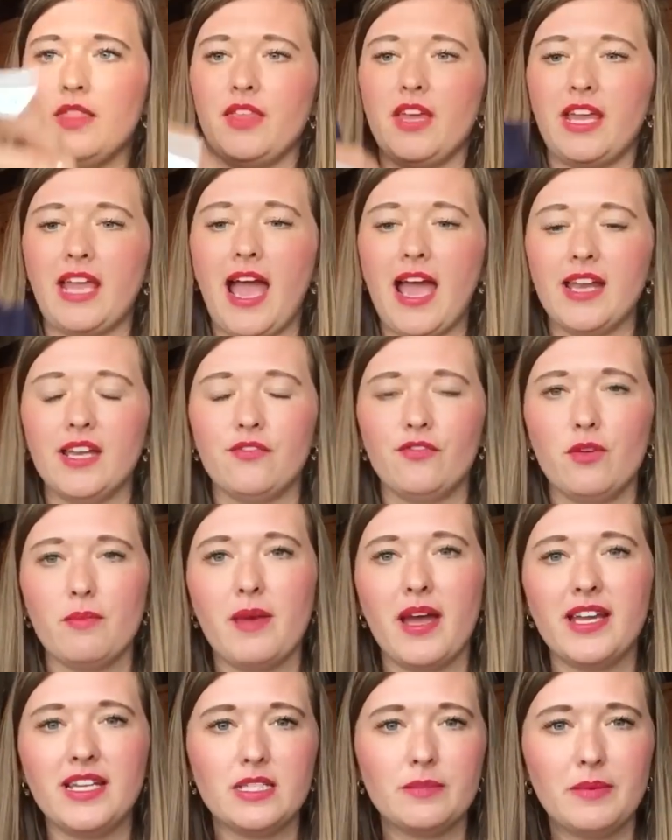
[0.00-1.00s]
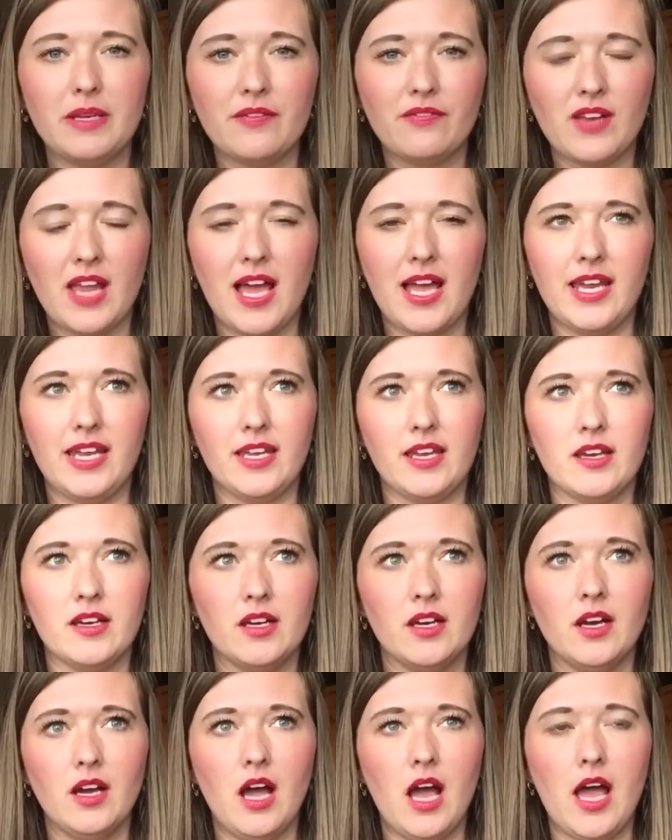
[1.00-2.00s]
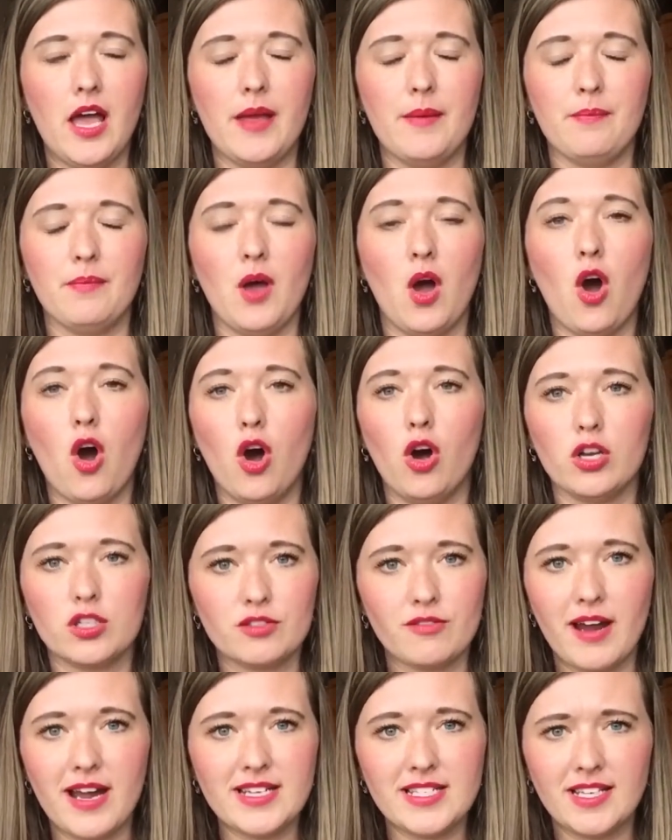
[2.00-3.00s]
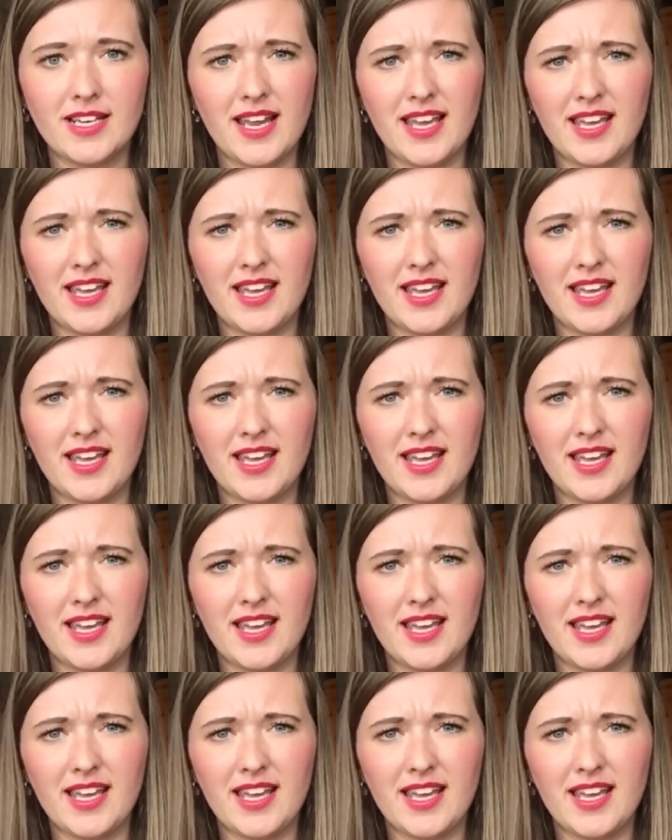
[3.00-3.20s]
They kind of remind me of like horse riding